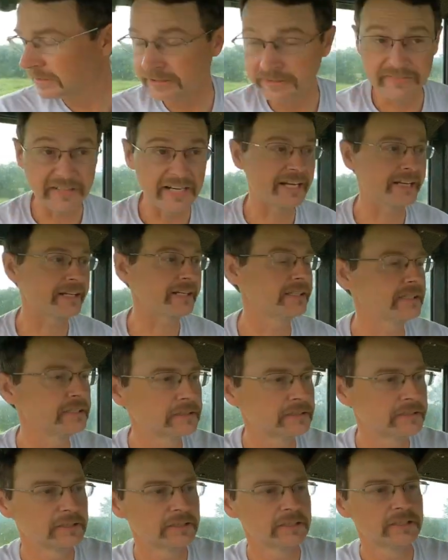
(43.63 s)
Finally.
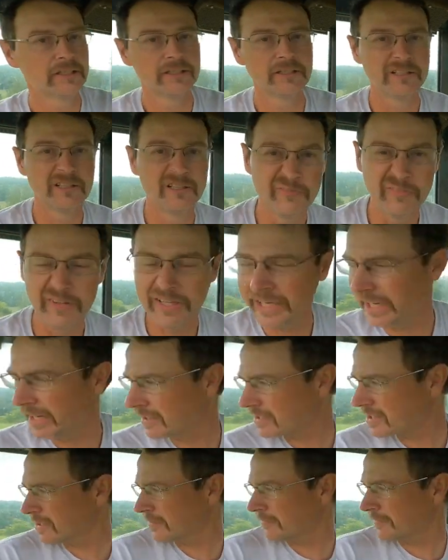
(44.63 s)
Man, I
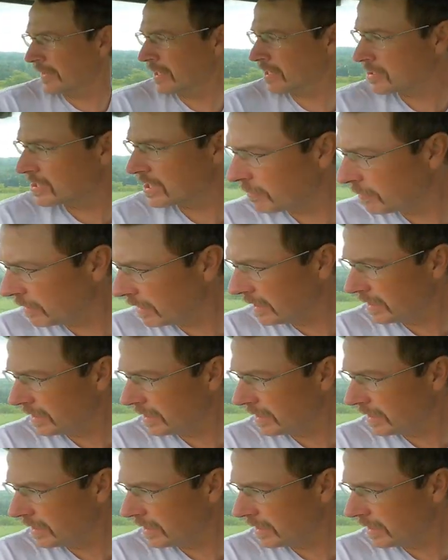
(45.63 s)
still finished up the